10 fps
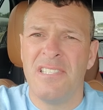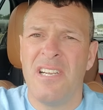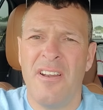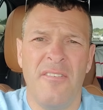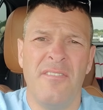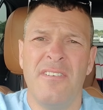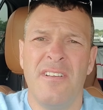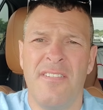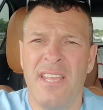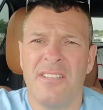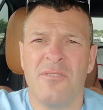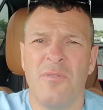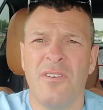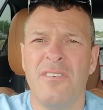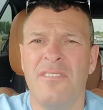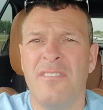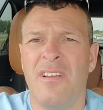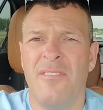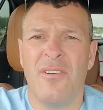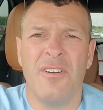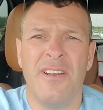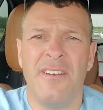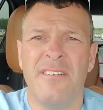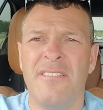I don't even think it's a word. I've heard it.